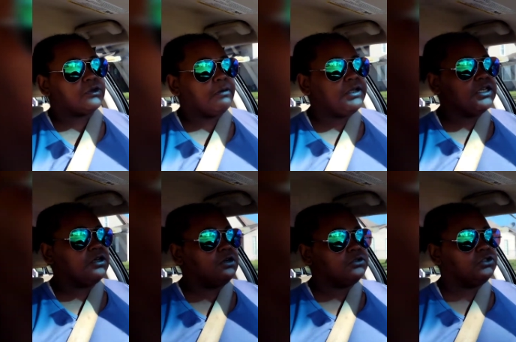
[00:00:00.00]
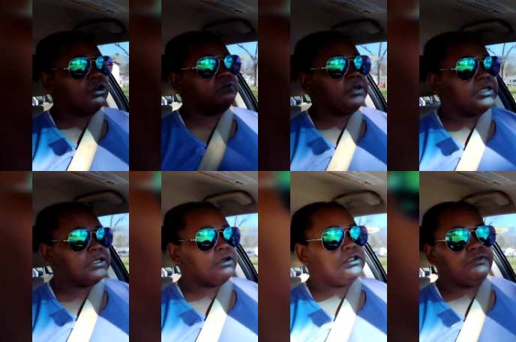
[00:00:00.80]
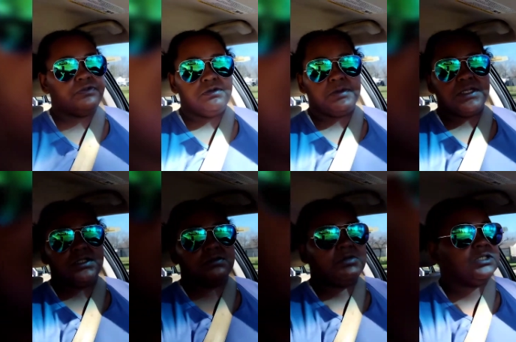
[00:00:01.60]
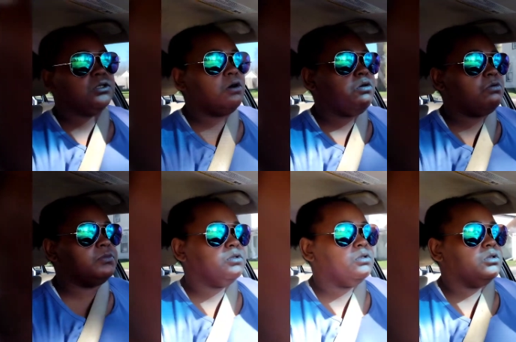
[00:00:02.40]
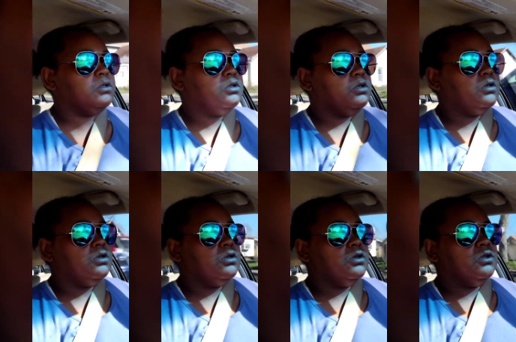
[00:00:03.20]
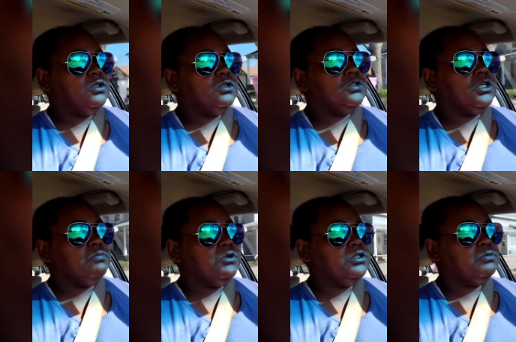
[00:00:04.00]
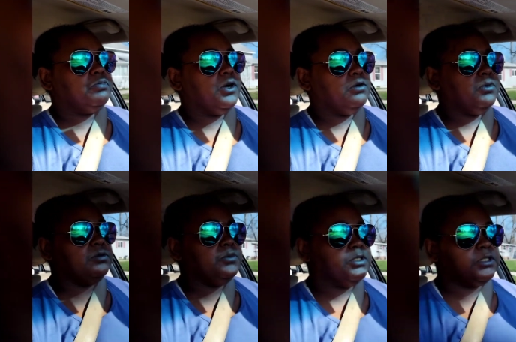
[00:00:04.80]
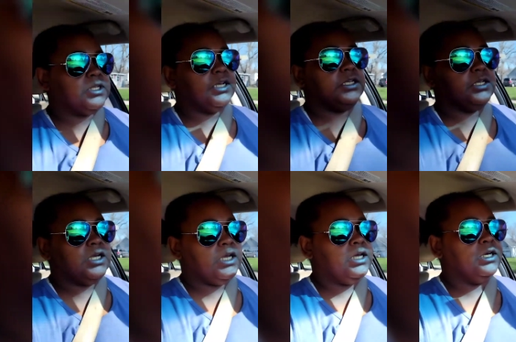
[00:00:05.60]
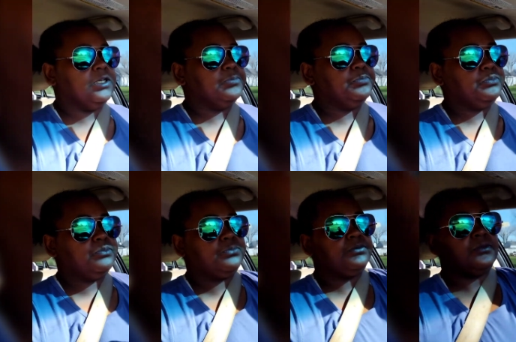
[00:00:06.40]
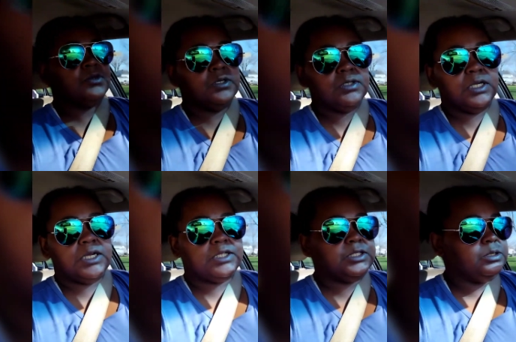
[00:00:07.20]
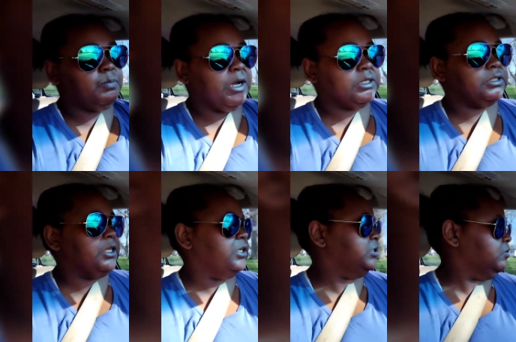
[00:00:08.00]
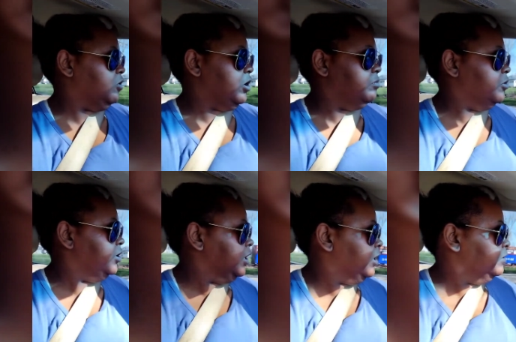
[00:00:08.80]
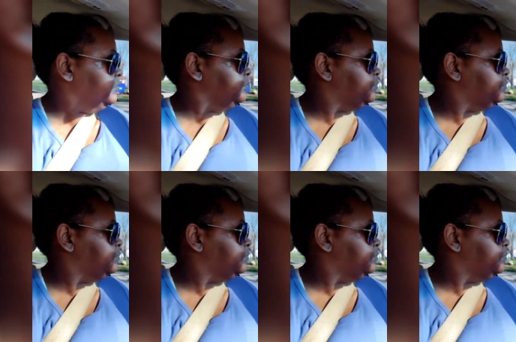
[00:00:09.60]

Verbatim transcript: I'm getting hungry driving past all these food places. I'm about to go home and get me, probably make me a steak and an egg. They got these box steaks at Walmart, y'all.